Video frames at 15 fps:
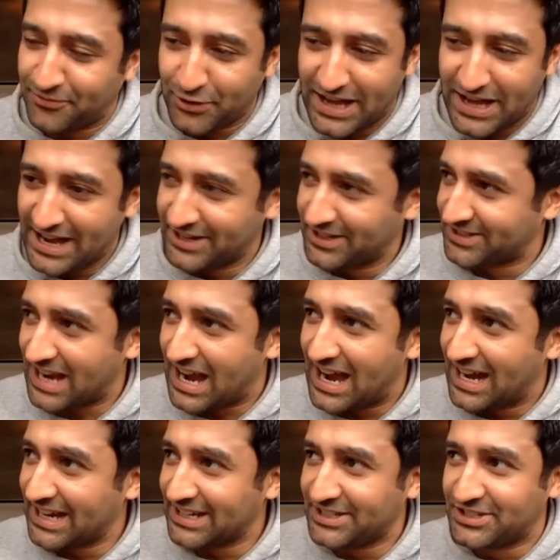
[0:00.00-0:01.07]
for that is
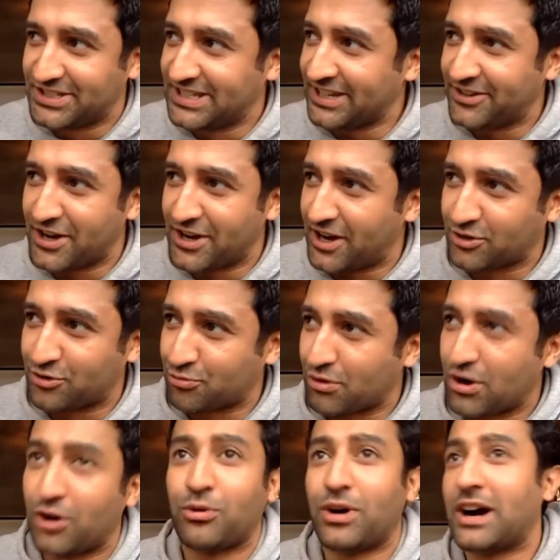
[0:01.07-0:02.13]
I did not
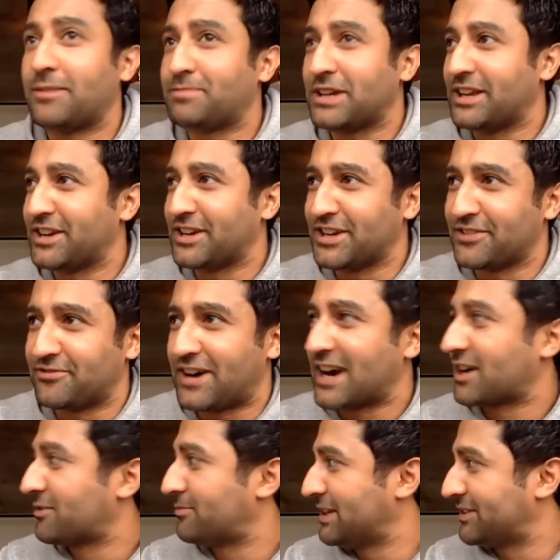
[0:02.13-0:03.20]
grow up in an
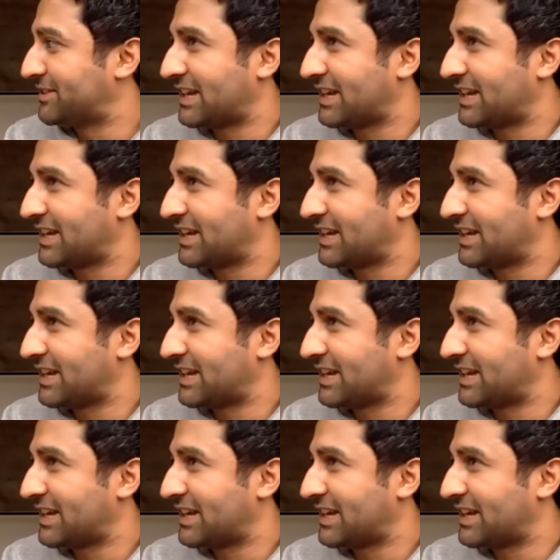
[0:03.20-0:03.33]
environment